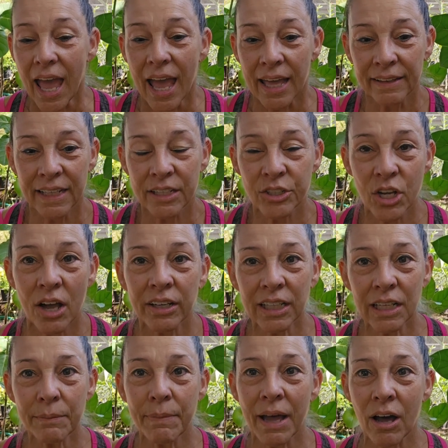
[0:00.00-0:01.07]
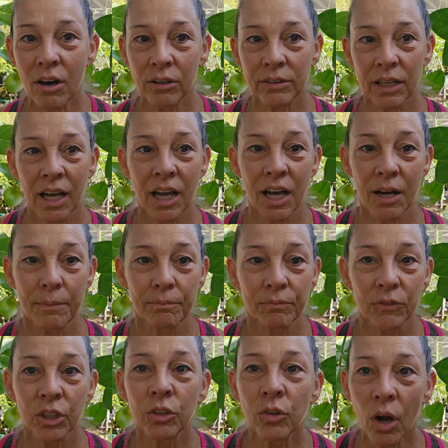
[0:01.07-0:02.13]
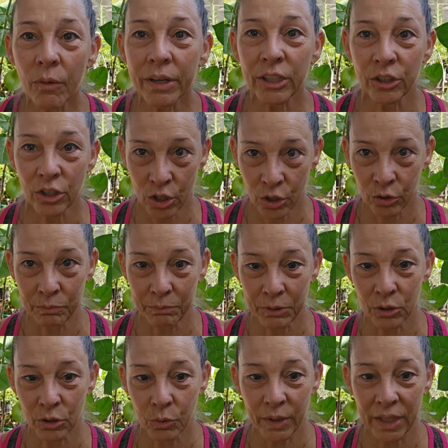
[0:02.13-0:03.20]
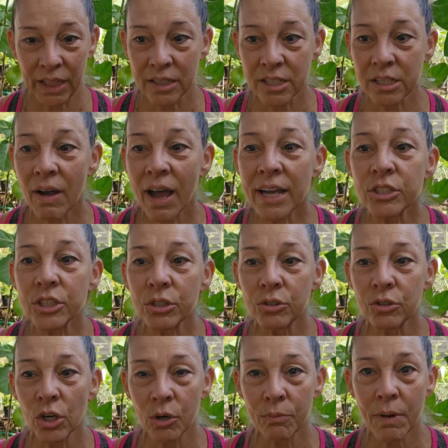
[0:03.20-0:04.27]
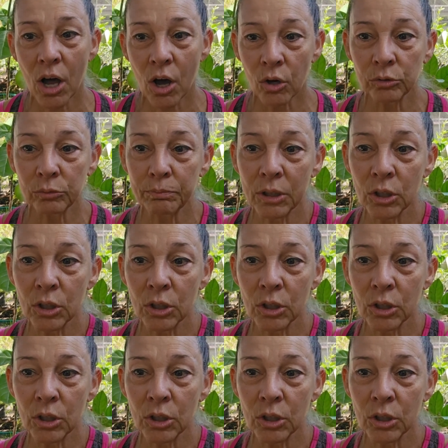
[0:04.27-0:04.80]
And then talking about growing your own milkweed. So I do grow my own